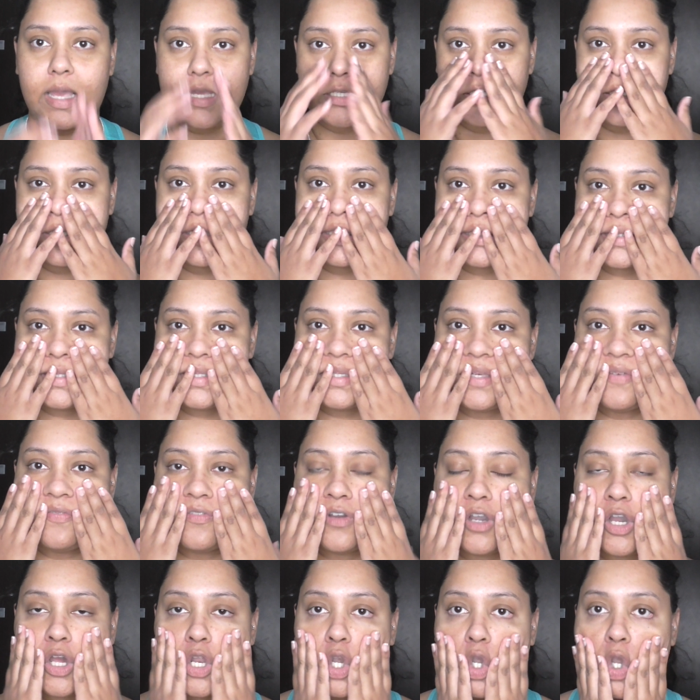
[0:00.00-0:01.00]
as you can see, I've
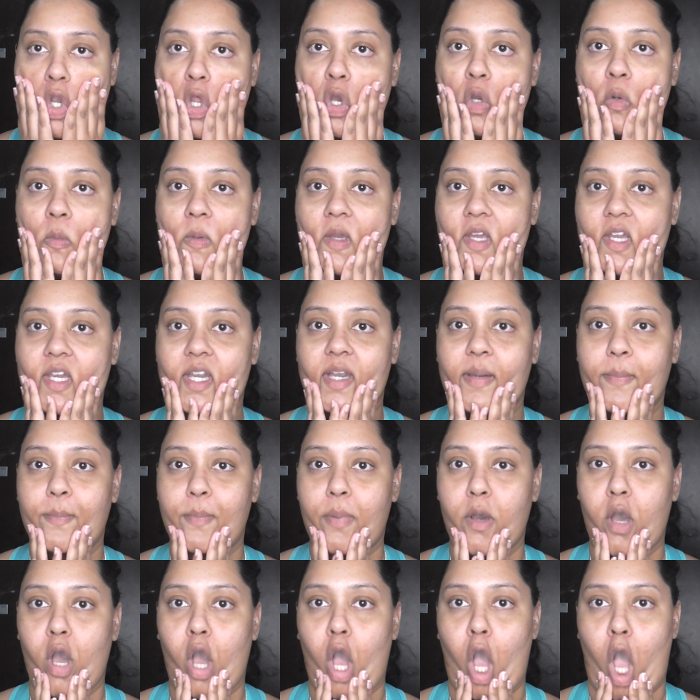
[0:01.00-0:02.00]
got no
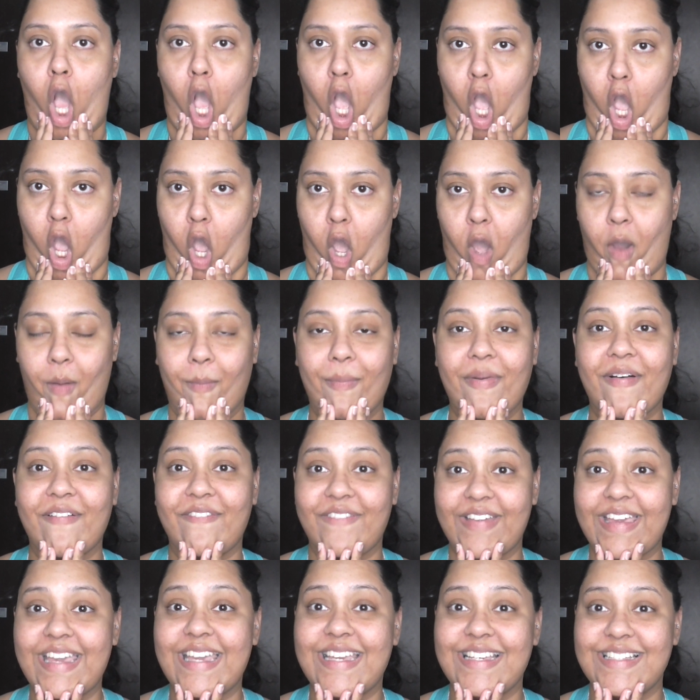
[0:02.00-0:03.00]
makeup on my
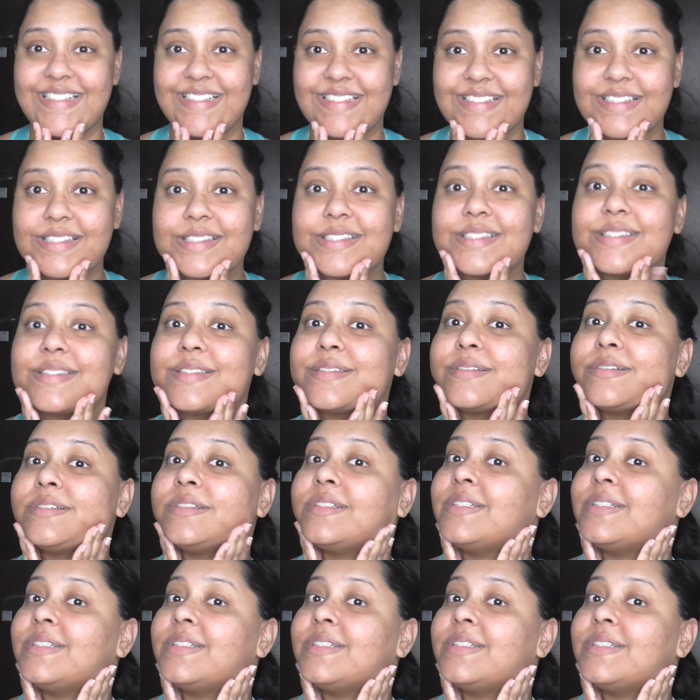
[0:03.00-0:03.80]
face,